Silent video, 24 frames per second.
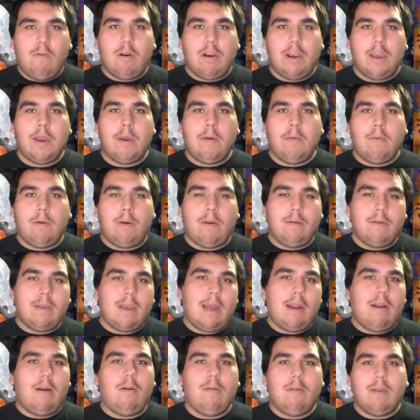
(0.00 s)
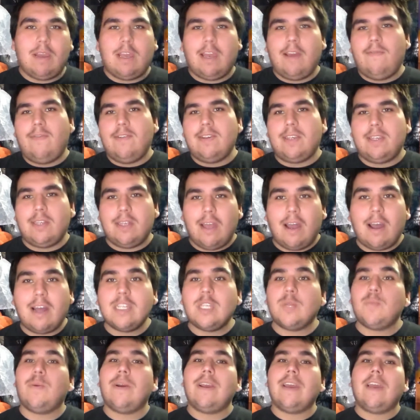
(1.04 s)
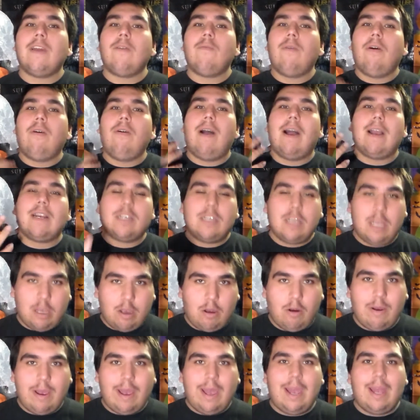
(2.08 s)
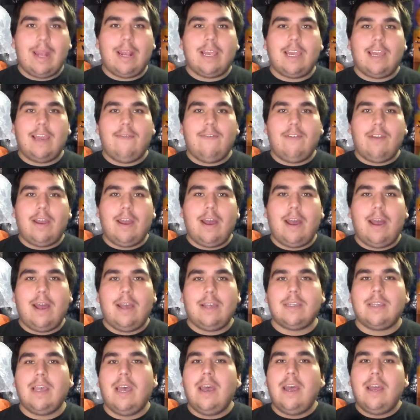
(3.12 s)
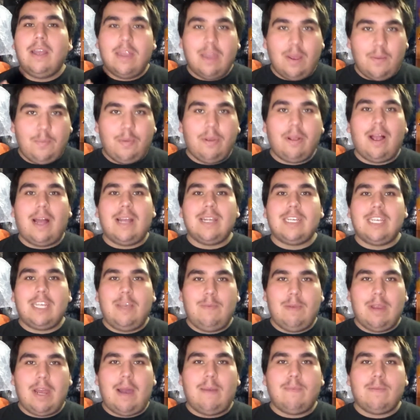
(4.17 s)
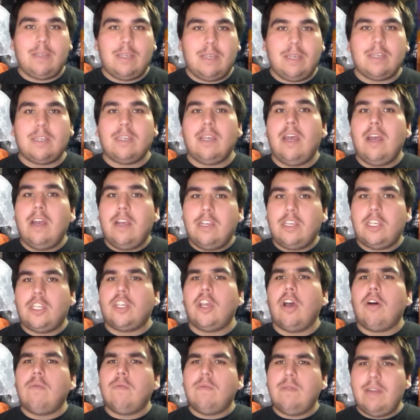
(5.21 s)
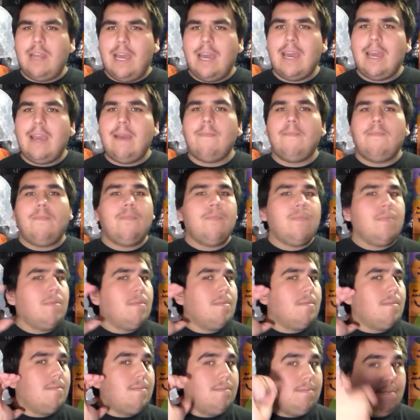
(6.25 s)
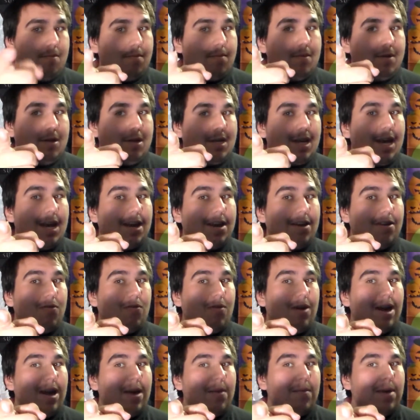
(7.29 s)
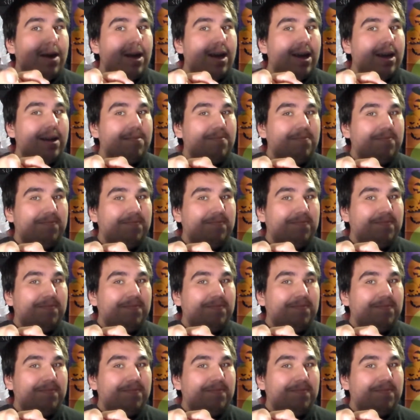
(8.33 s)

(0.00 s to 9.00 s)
where he will not only give his thoughts, but he will actually go ahead and give you guys the plot synopsis. So Nate, take it away, man.